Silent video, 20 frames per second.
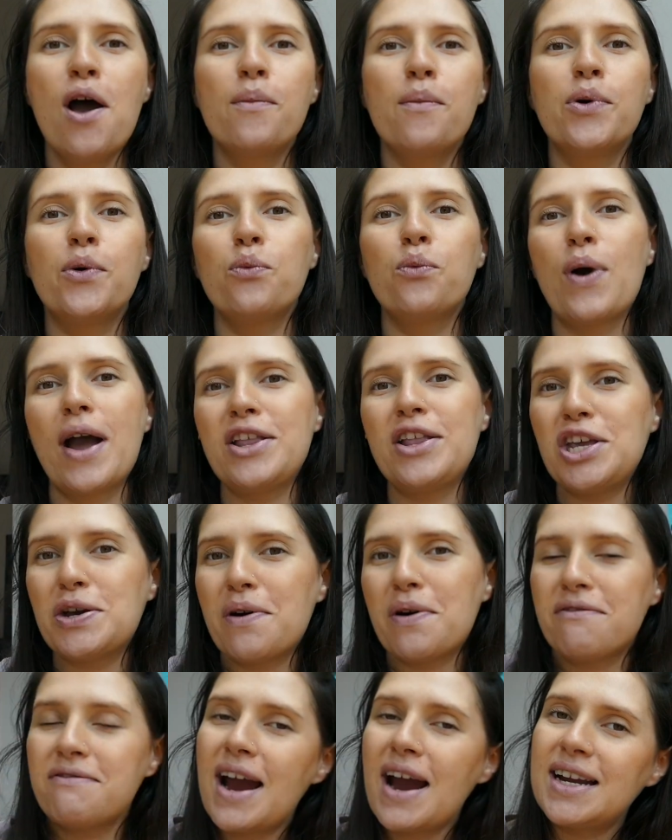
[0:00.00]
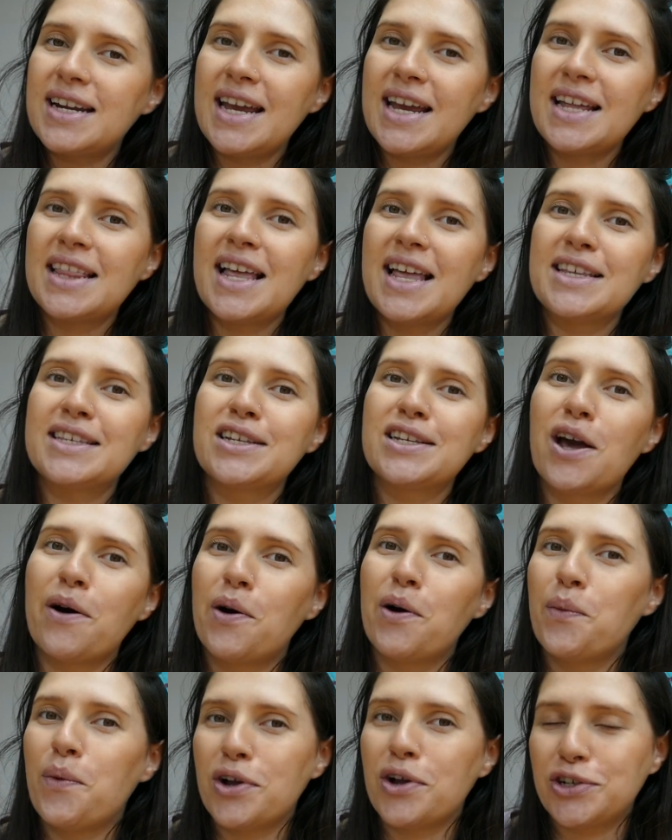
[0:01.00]
But when you are ready, let's
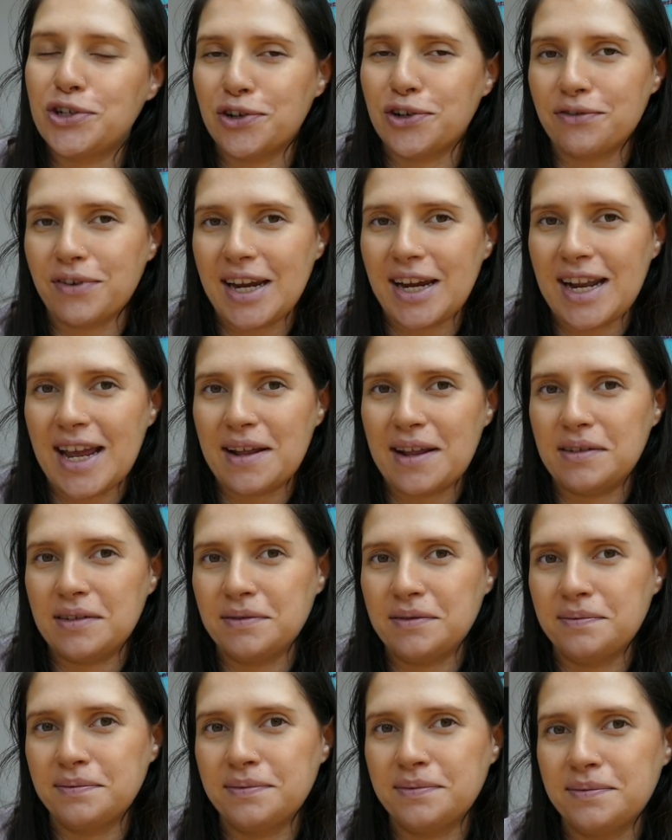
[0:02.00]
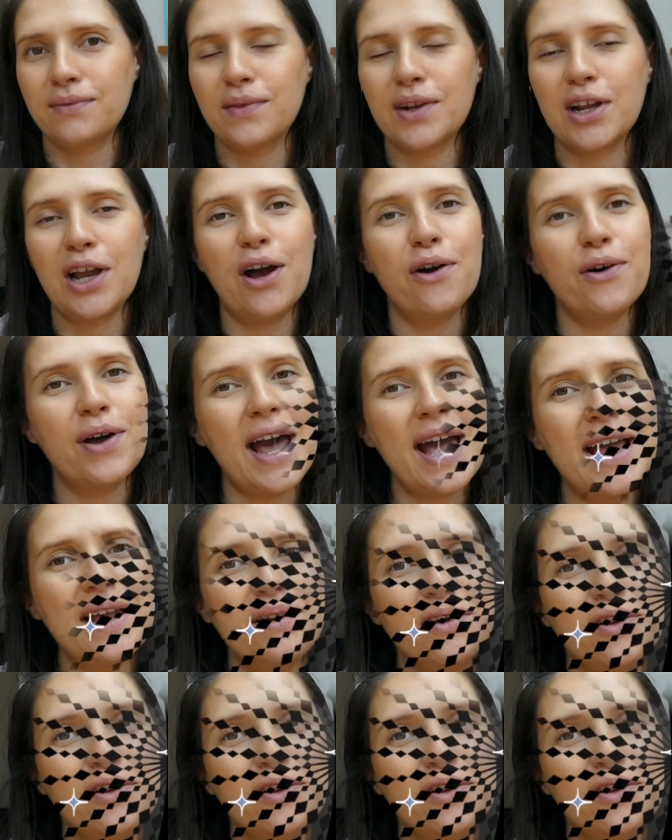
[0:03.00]
go and watch your reading. Okay,